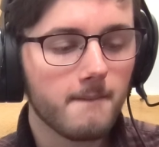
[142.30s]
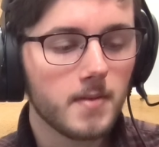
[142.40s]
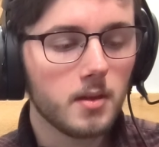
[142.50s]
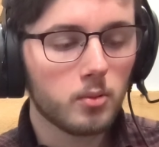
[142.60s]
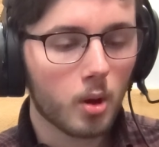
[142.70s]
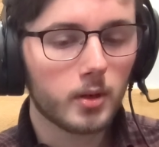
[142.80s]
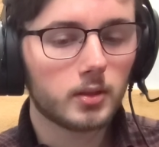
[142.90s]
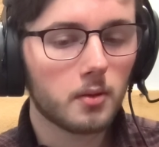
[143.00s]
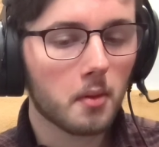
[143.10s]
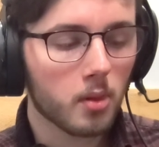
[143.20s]
You load it
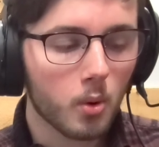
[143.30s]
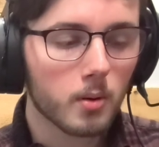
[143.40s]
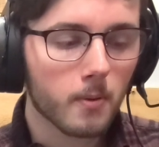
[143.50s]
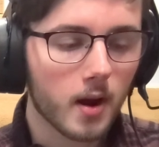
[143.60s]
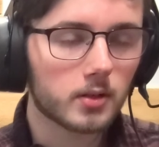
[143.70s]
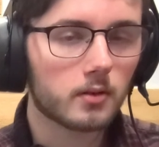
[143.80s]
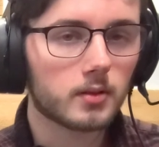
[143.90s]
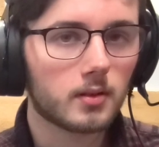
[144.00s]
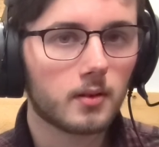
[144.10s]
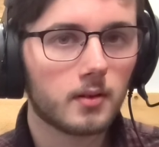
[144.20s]
to the lower
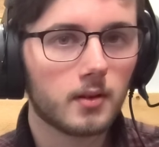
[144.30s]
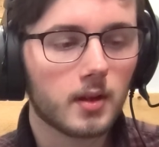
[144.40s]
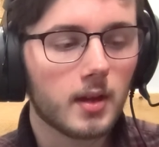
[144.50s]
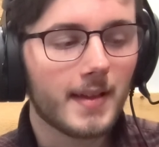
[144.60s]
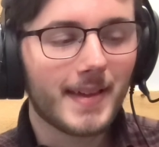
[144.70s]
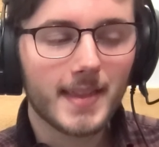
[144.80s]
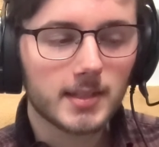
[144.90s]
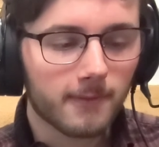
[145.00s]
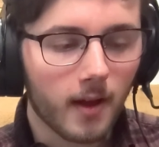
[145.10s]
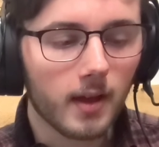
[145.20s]
pressures, and that's
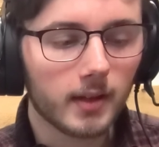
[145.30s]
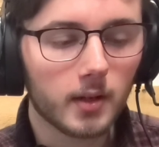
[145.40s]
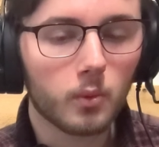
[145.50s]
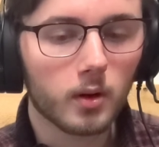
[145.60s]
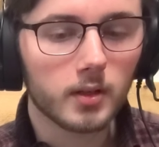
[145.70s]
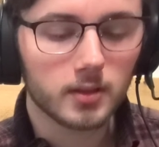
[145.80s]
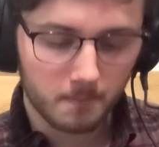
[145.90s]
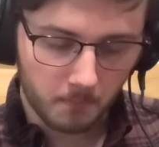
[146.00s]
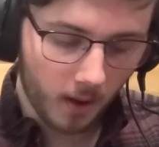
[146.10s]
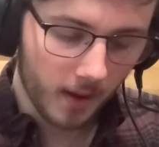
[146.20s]
fine. It works,
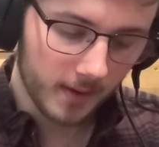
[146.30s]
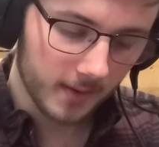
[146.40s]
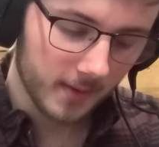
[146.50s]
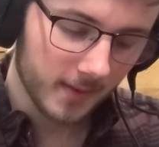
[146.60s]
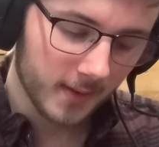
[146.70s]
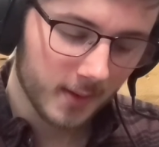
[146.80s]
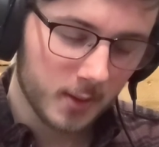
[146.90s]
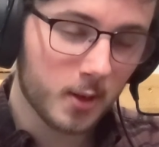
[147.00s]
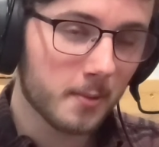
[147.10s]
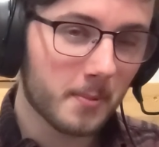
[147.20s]
but
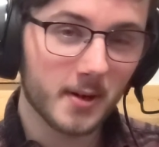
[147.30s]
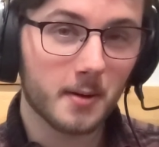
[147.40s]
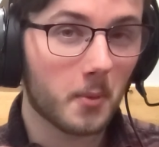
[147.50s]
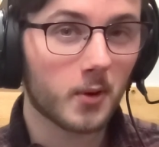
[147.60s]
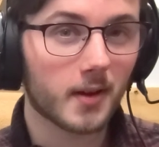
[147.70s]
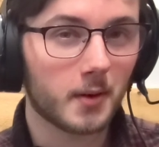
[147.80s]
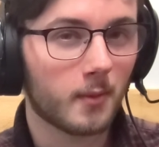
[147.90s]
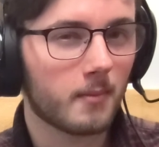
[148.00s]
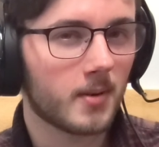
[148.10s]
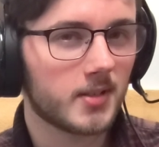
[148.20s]
you can put in a bolt gun and
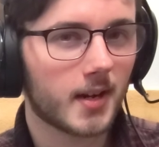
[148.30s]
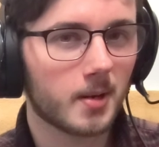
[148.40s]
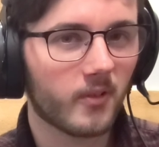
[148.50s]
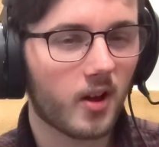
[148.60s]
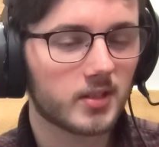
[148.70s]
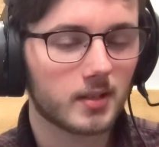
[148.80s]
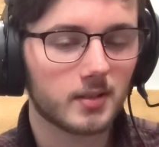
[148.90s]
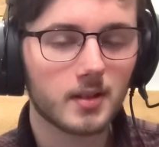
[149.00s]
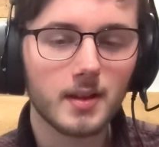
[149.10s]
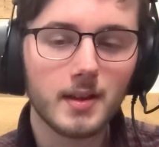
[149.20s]
run much higher velocities.
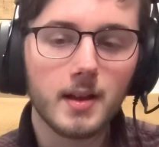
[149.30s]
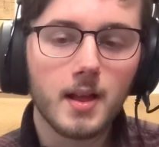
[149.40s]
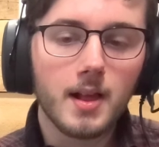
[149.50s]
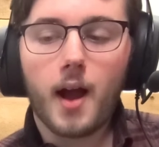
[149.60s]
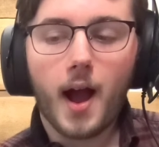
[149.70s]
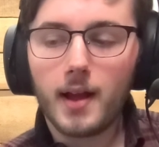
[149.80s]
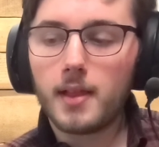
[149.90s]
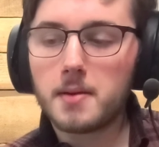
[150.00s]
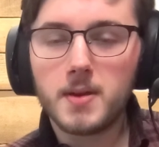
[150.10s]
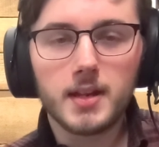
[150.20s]
I,
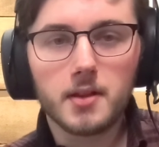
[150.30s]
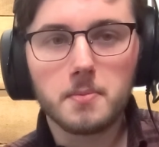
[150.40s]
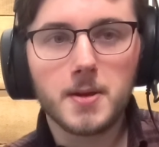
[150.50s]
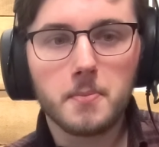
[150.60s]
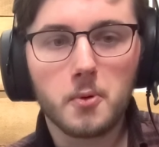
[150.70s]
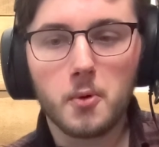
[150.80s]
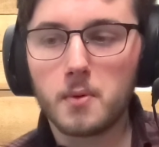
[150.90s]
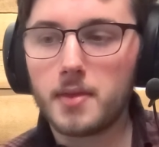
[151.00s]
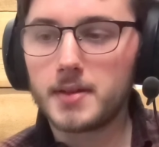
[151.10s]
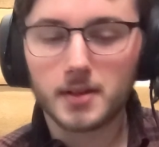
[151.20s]
like many other people who
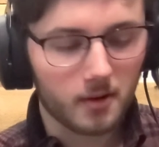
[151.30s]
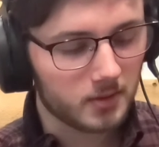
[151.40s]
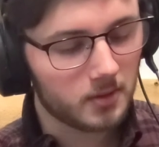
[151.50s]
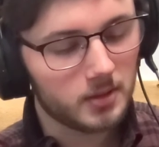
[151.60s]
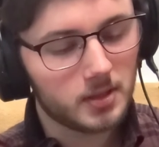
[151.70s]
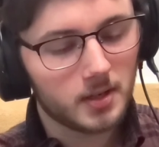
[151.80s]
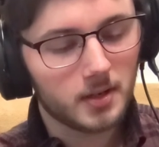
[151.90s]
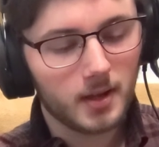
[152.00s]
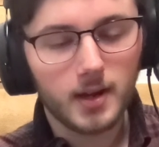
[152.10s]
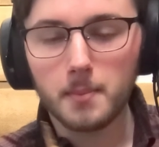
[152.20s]
run this cartridge
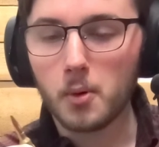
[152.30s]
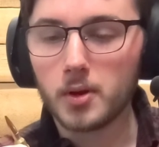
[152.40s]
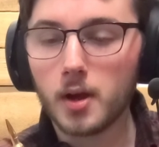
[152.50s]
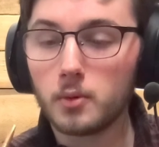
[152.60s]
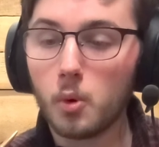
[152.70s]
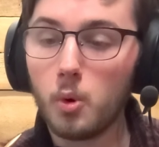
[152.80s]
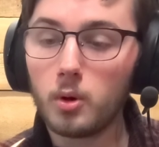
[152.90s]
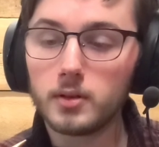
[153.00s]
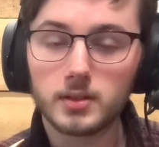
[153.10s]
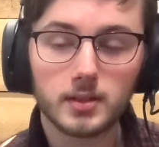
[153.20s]
in a bolt gun
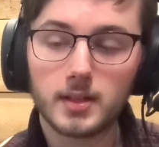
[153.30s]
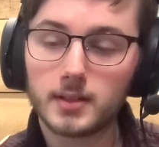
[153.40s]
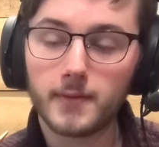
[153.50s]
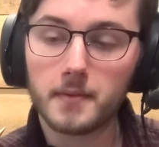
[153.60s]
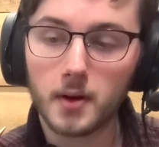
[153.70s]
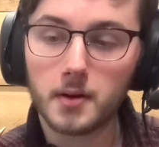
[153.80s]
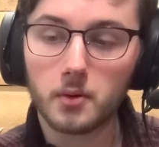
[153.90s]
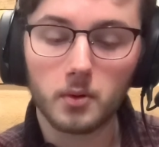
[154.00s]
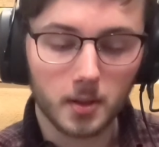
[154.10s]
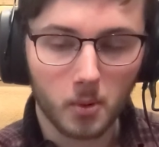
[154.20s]
or 6.5
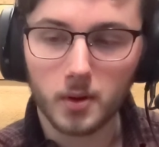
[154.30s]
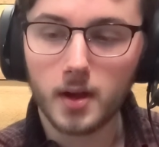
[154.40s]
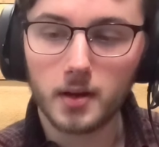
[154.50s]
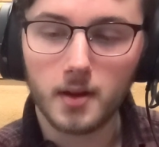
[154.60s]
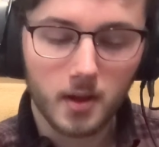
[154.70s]
Grendel in a bolt gun,